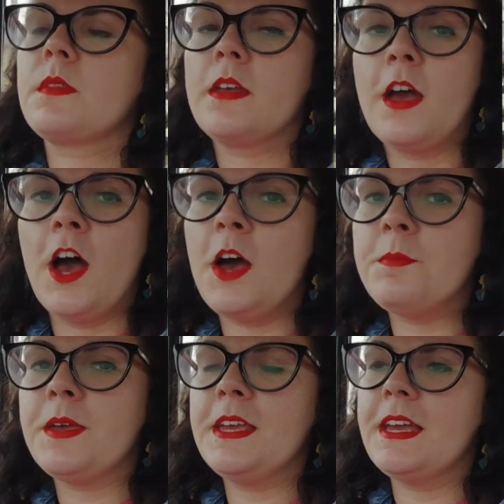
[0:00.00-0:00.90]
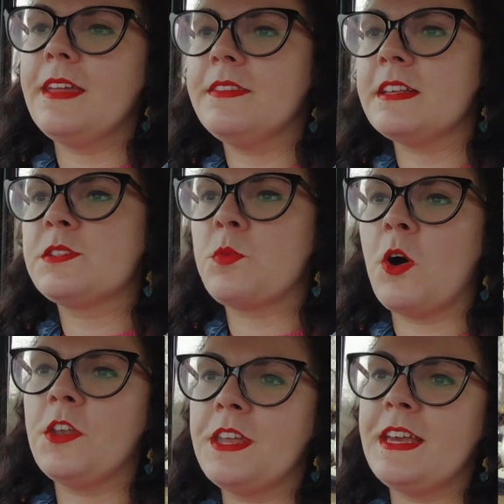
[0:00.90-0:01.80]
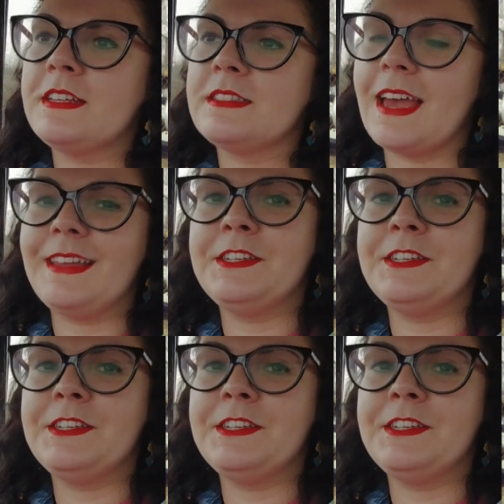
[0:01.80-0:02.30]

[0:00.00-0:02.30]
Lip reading: Herbie in this one is a